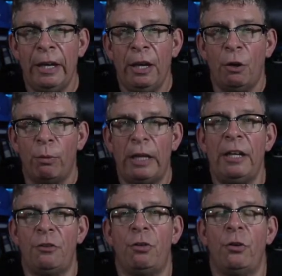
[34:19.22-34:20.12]
Really
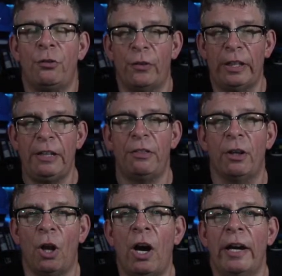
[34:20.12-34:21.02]
and truthfully, the
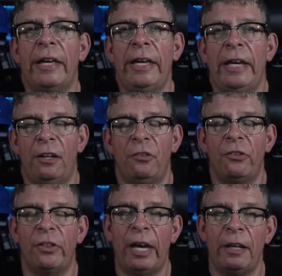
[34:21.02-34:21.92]
law
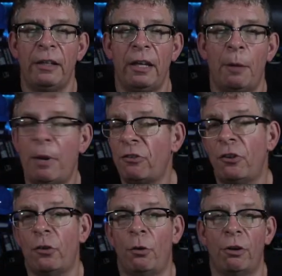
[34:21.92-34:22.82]
is that a
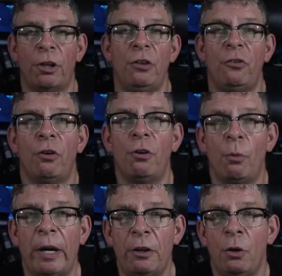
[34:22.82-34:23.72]
business owner can turn
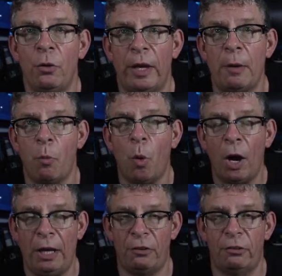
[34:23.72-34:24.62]
away who they
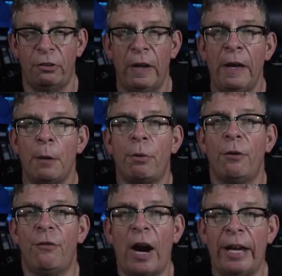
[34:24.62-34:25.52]
want,
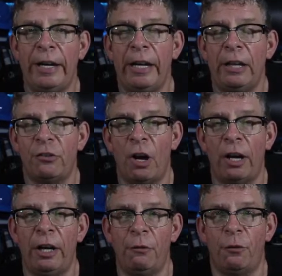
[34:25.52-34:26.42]
provided it's not
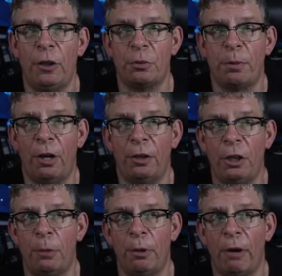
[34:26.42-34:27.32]
an infringement on
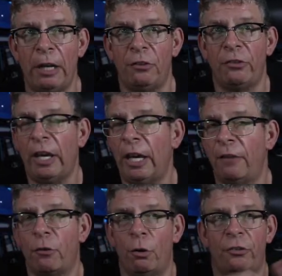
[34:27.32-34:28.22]
human rights. And
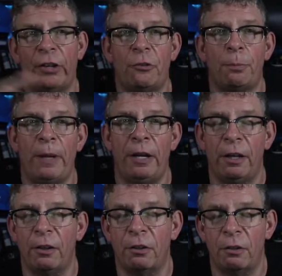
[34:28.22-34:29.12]
of course, that's been